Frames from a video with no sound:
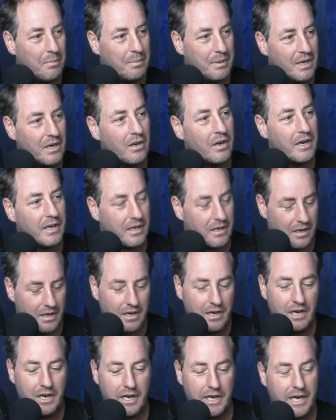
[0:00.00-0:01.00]
A bit like
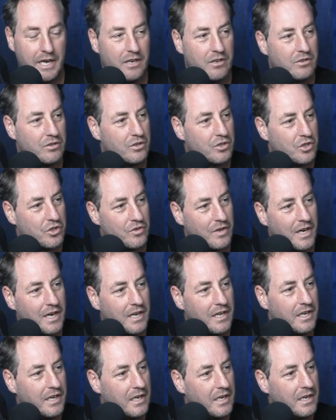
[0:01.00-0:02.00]
against
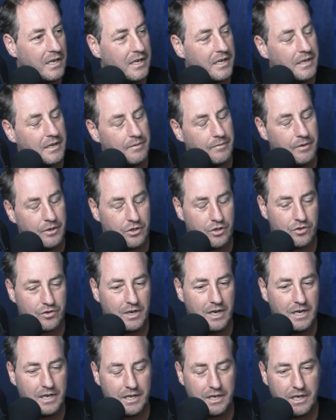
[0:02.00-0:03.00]
Australia
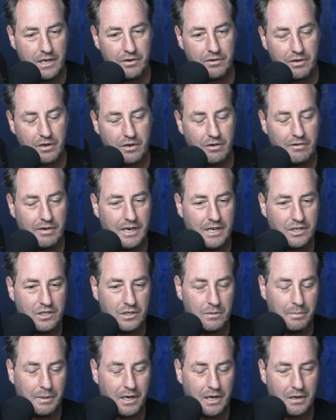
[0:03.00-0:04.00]
here in
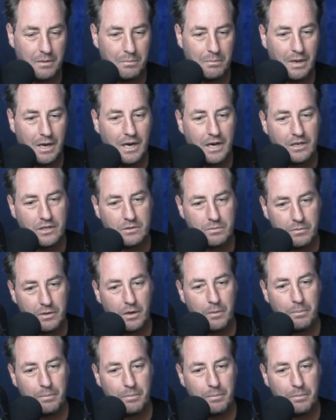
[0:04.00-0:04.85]
Karachi back in March.